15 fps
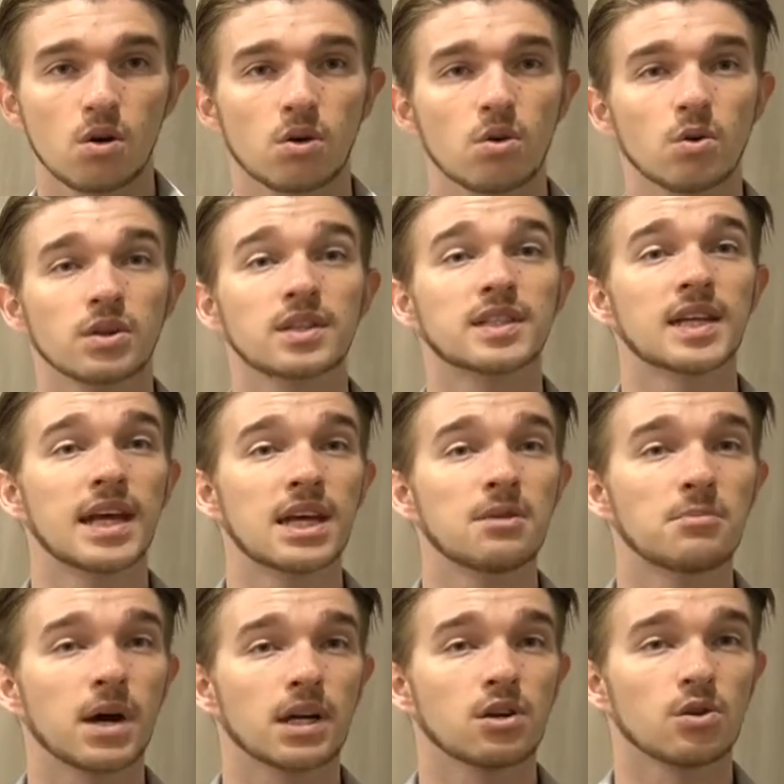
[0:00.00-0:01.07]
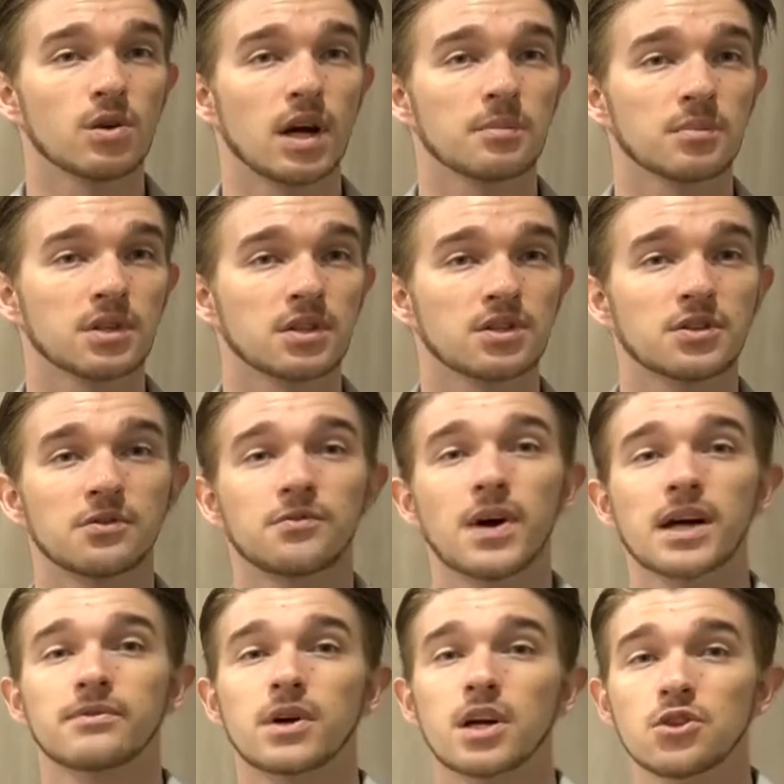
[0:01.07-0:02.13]
or 10 microamps to
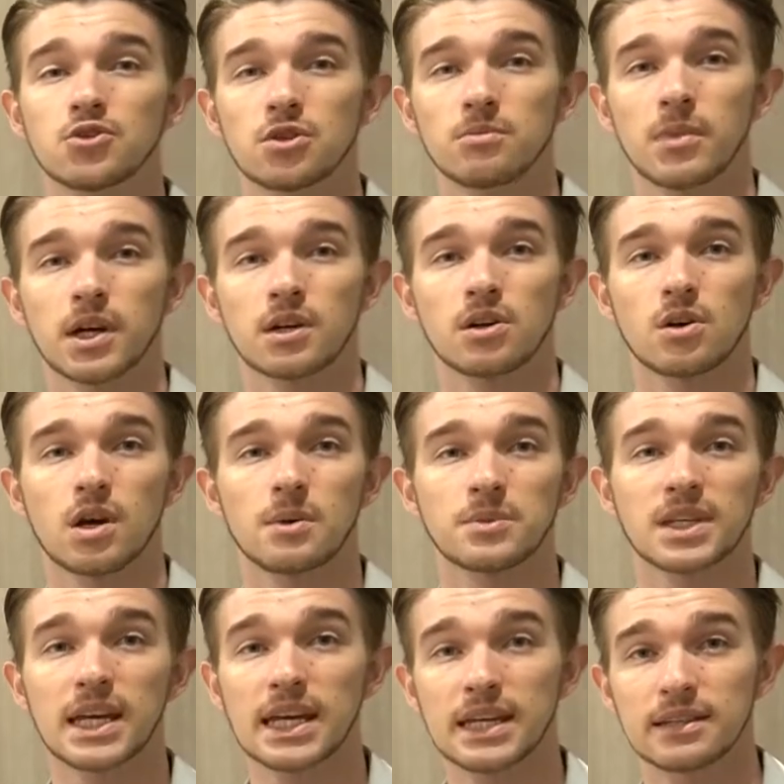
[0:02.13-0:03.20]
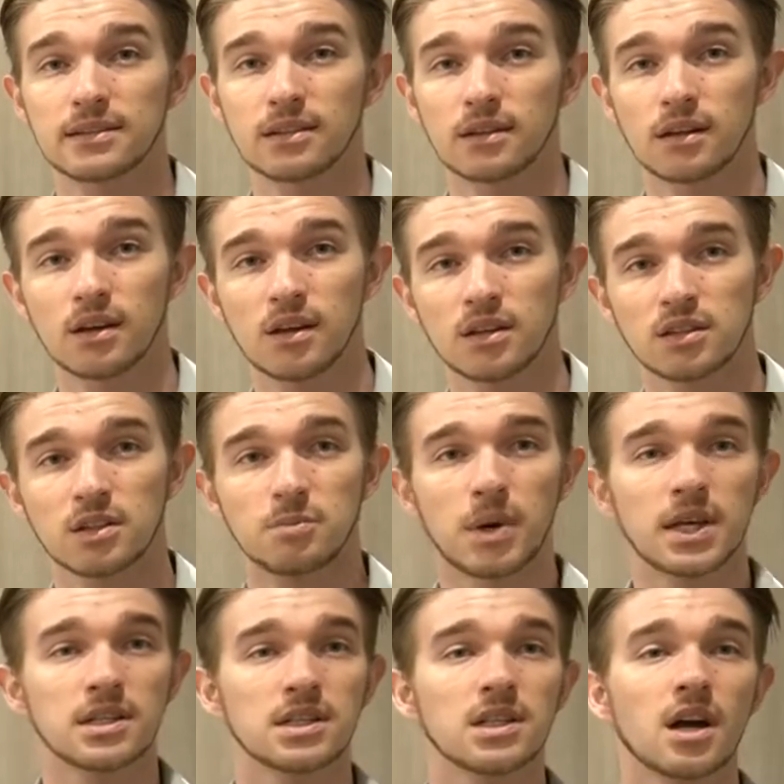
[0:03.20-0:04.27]
500 microamps AC,
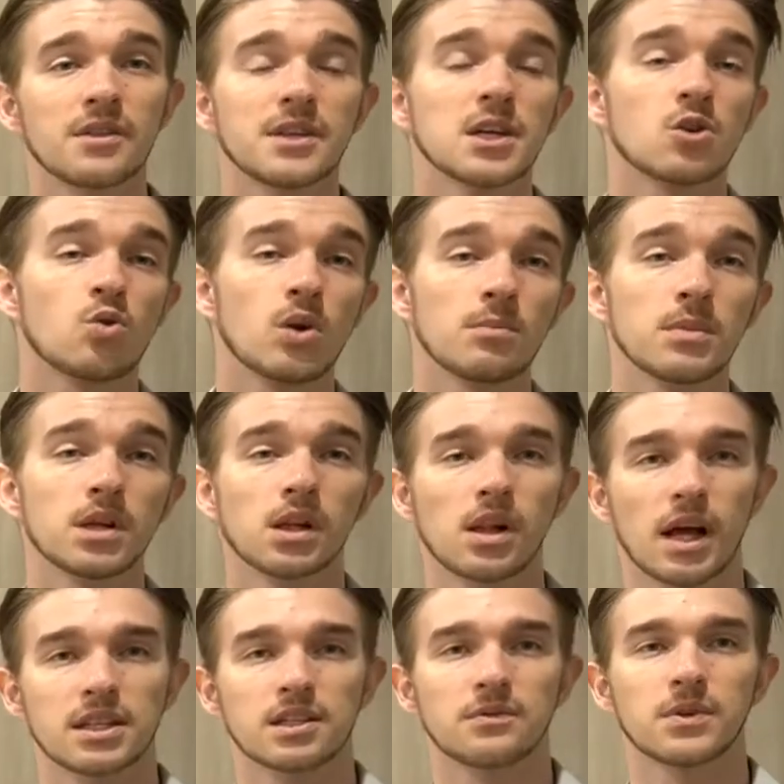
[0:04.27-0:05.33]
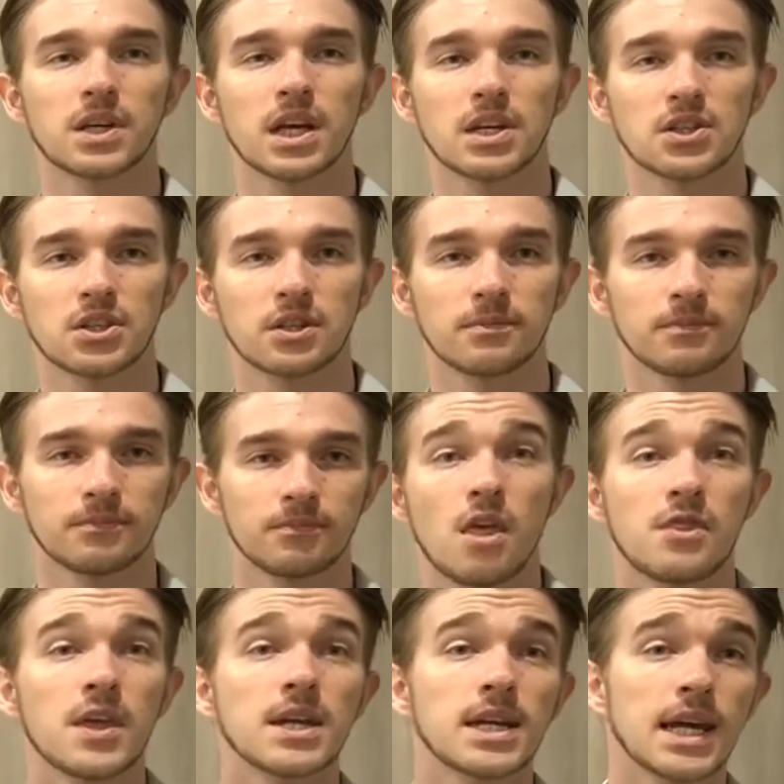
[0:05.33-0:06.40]
depending on the equipment classification.
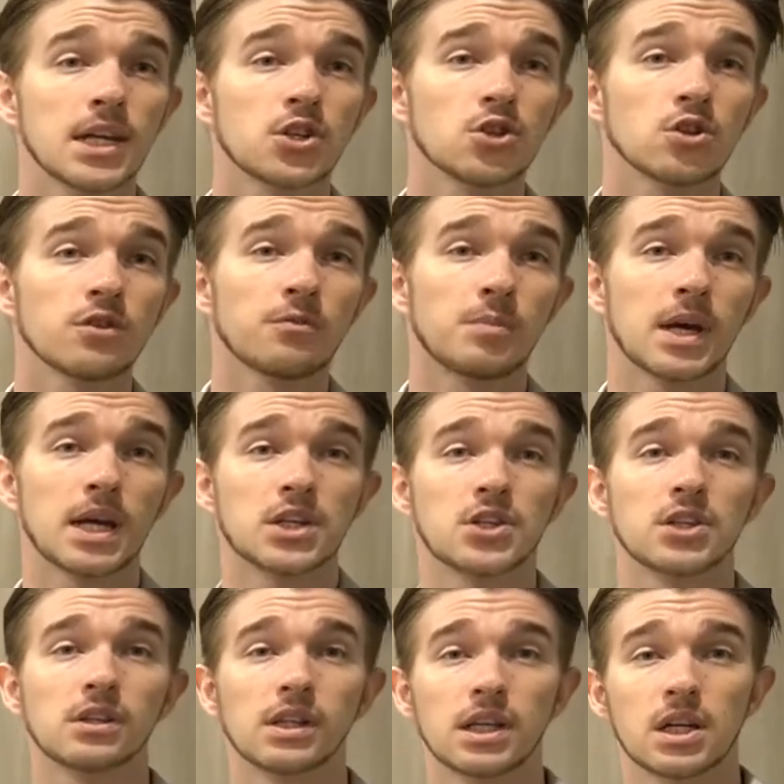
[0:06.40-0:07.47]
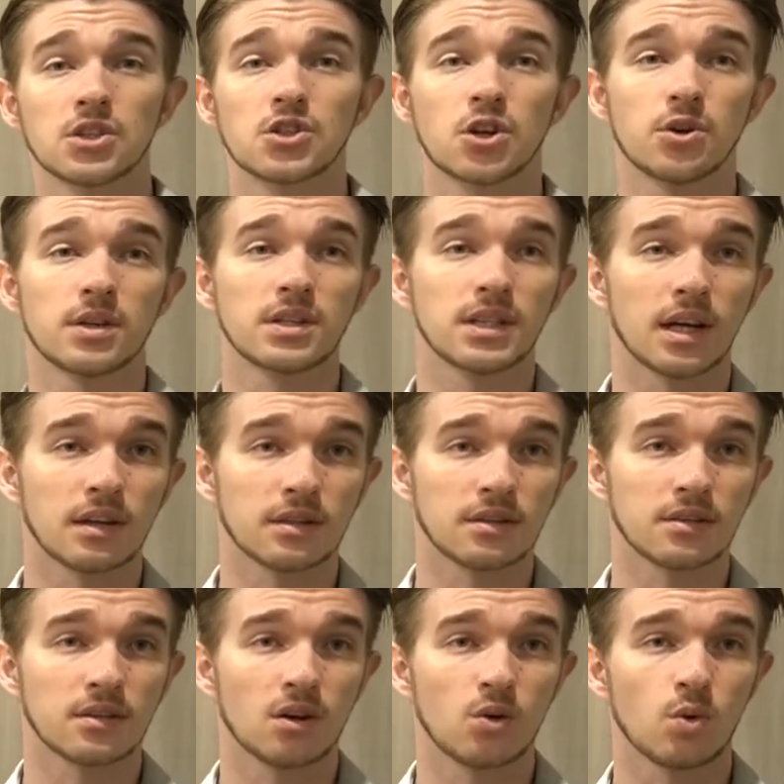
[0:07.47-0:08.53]
The nature of patient leakage current
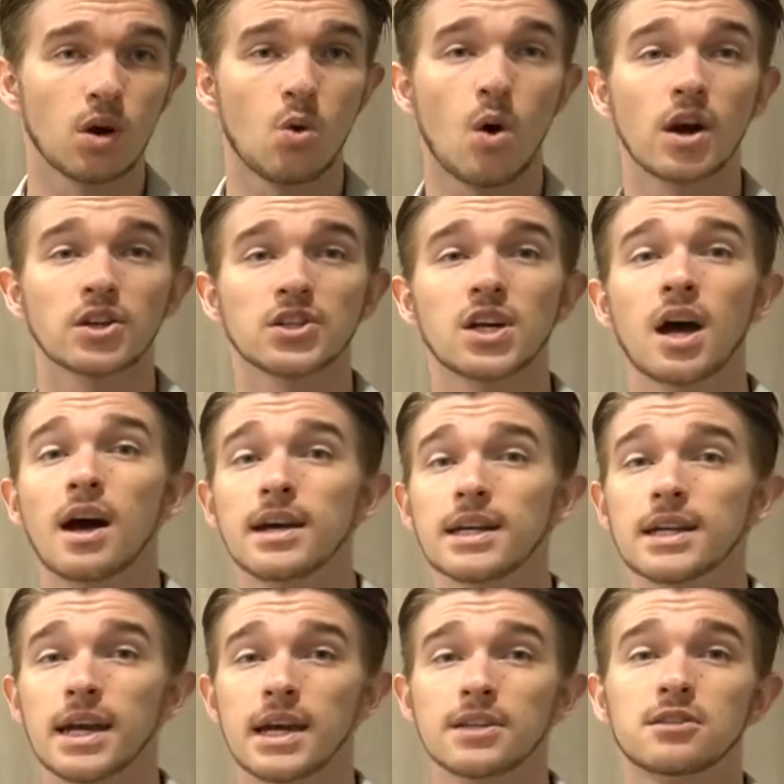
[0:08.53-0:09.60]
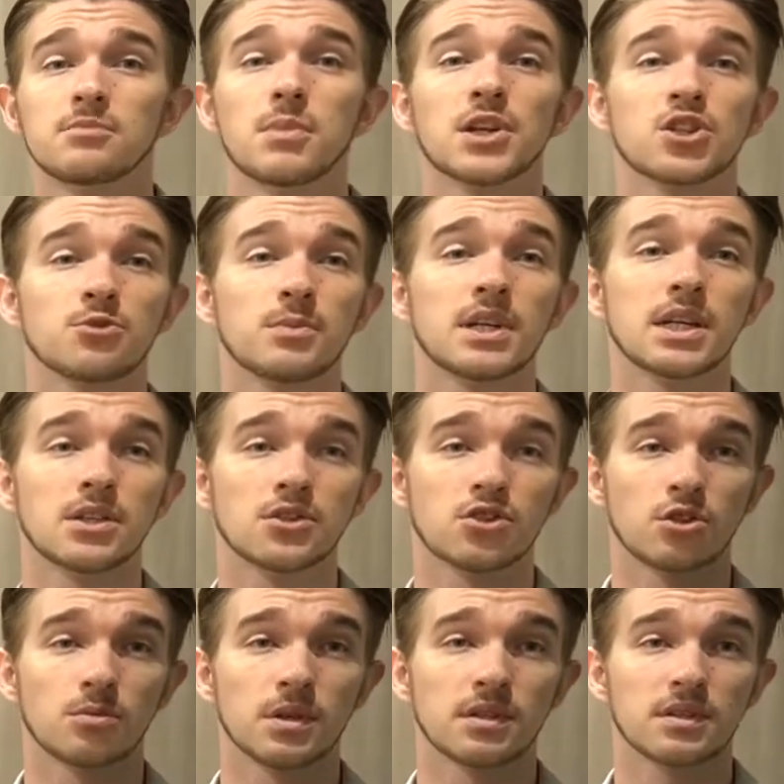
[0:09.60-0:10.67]
tests requires cutting-edge measurement
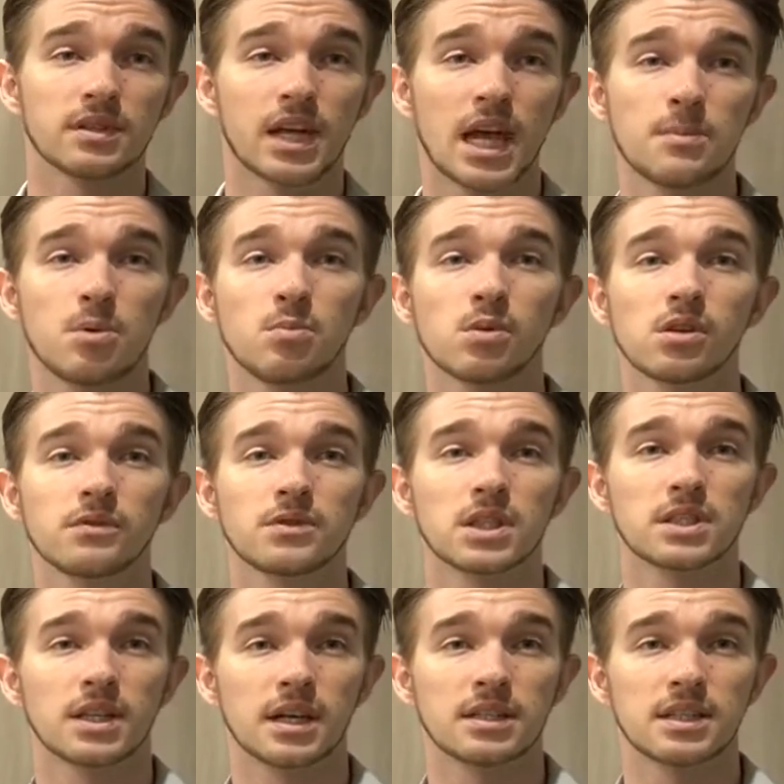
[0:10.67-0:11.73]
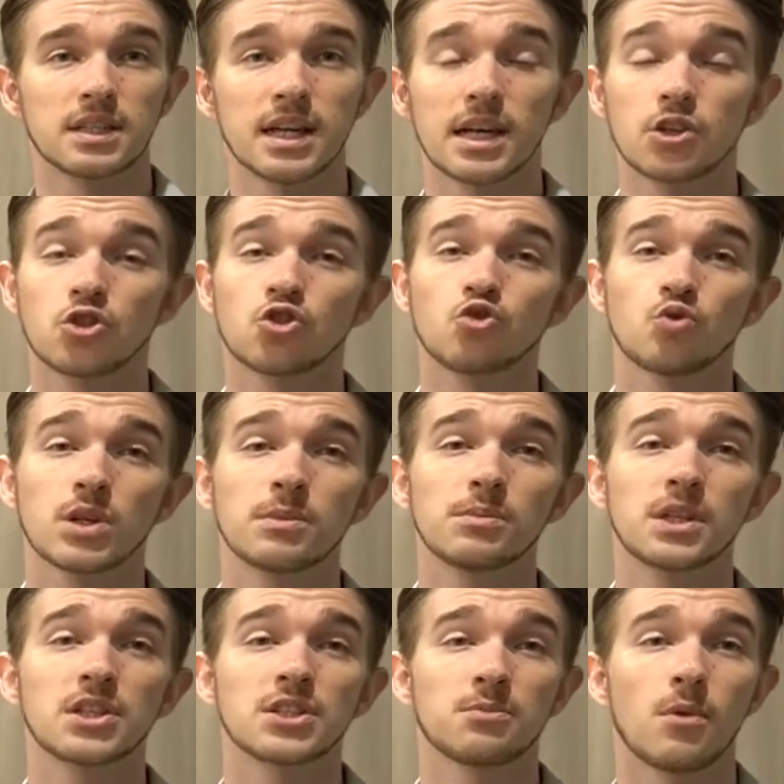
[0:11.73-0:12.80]
instruments capable of detecting
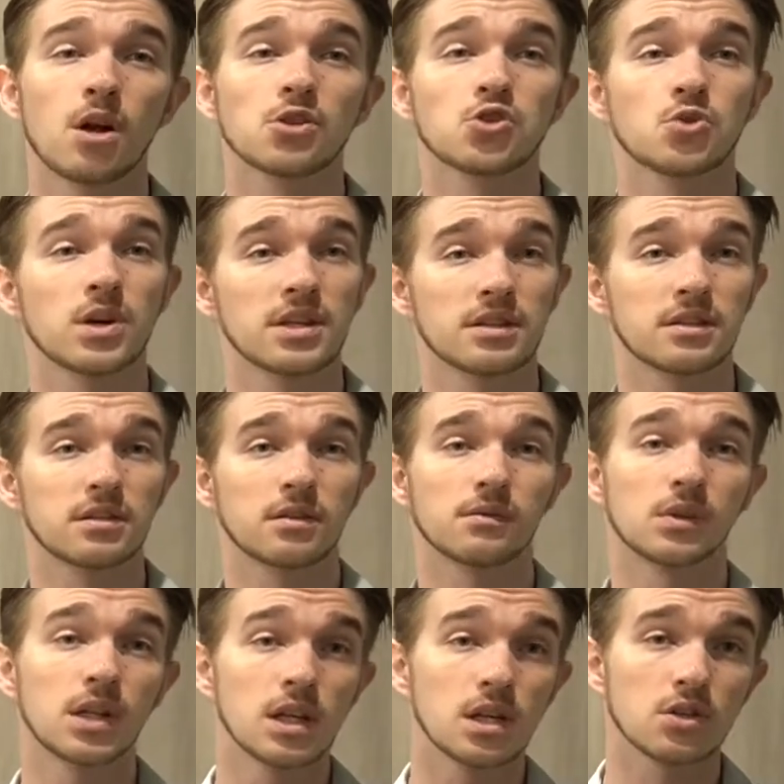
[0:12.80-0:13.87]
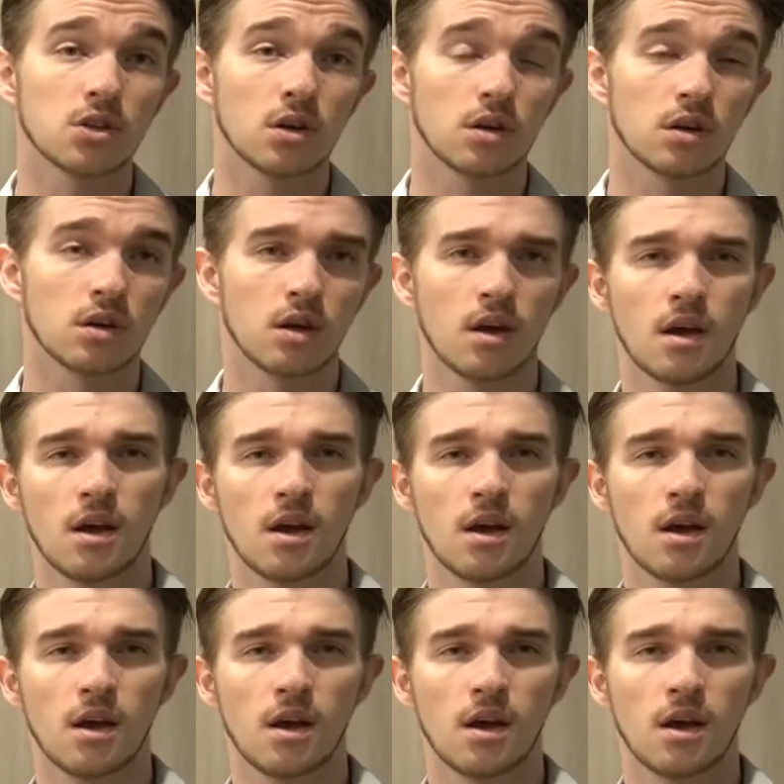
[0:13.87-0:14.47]
extremely small traces of leakage current,